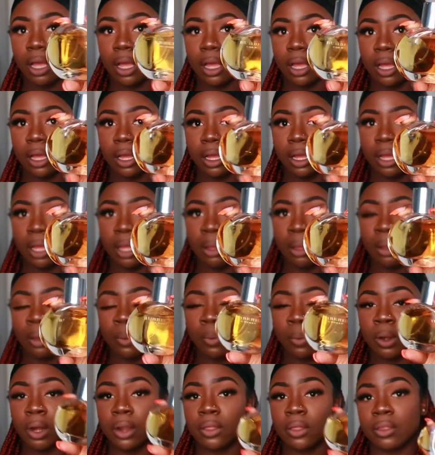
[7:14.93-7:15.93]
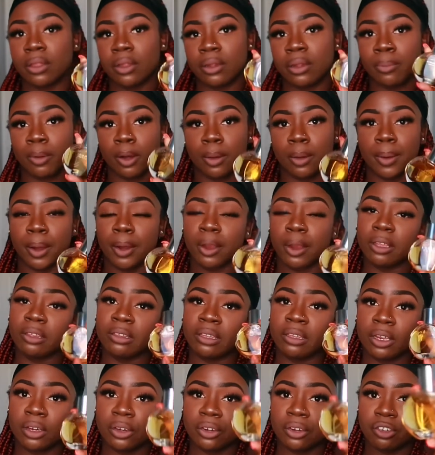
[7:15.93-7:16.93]
Uh, one of the Burberry
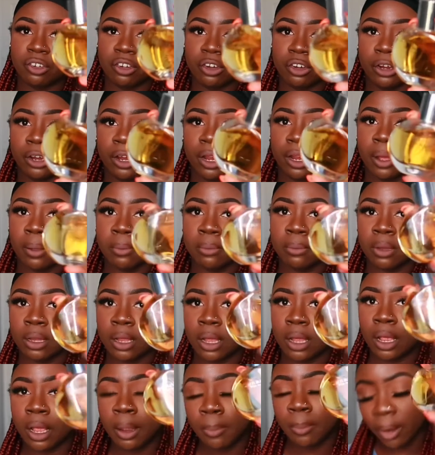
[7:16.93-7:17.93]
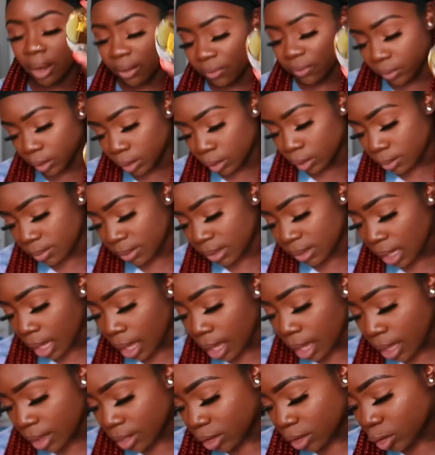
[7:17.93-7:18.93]
signature um, perfumes.
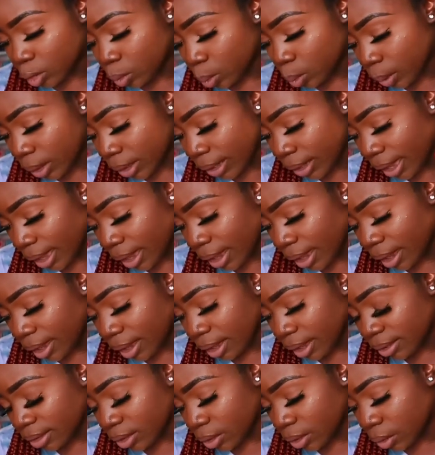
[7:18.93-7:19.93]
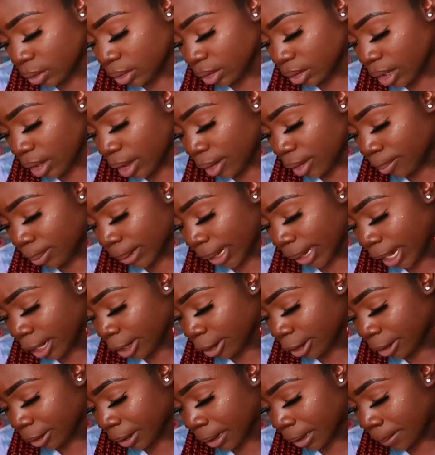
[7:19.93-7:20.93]
This one has notes of uh,
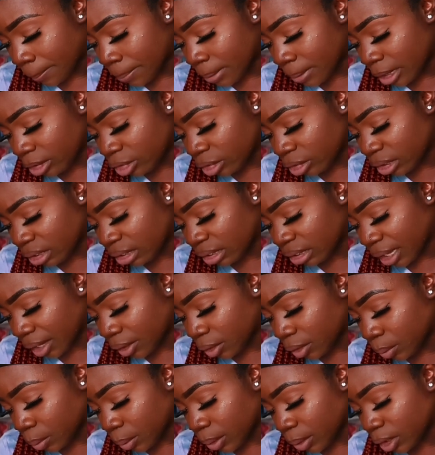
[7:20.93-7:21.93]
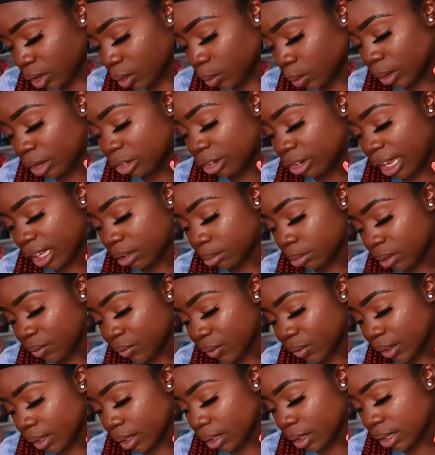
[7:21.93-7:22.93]
blackcurrant, peaches, sandalwood, sweet jasmine,
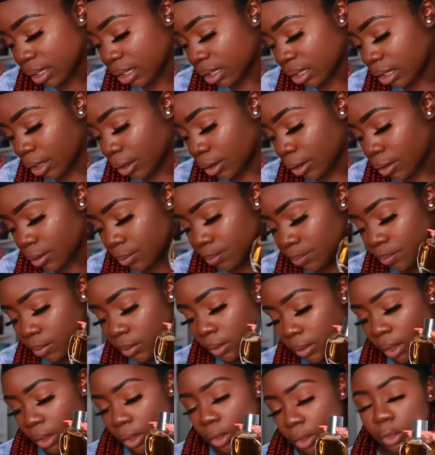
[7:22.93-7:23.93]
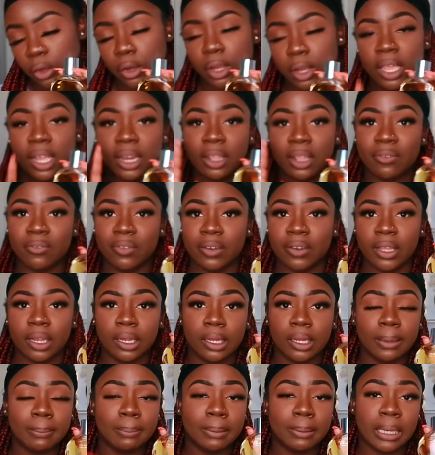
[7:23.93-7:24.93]
vanilla. So you're getting
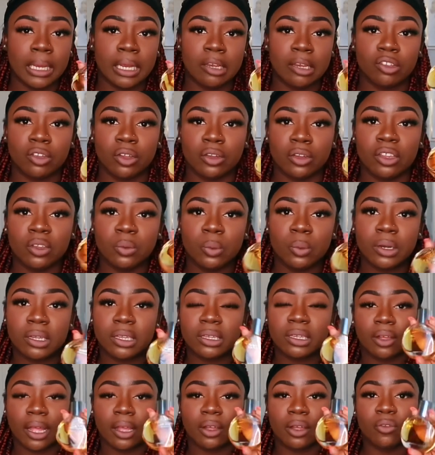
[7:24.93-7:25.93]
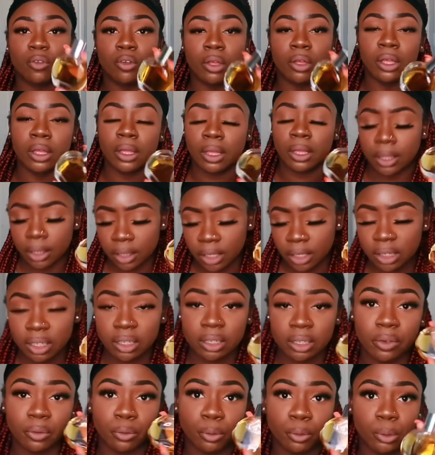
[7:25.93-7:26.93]
vanilla, peach. So this one is like a, uh, this is
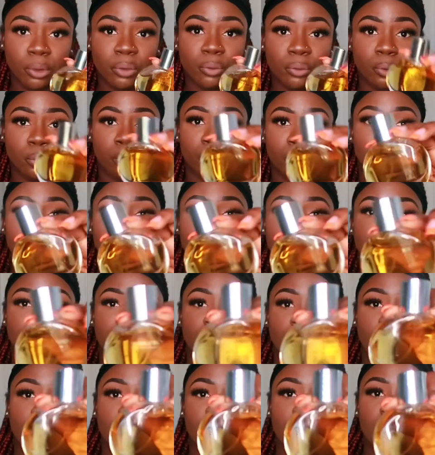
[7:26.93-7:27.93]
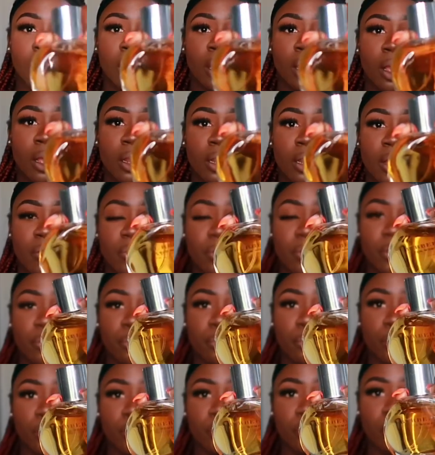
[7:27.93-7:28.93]
a fruity floral. Definitely a
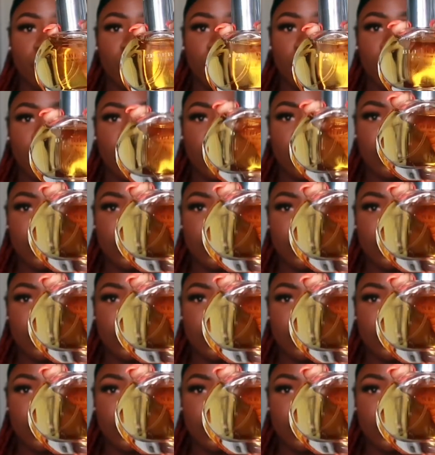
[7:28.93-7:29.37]
fruity floral.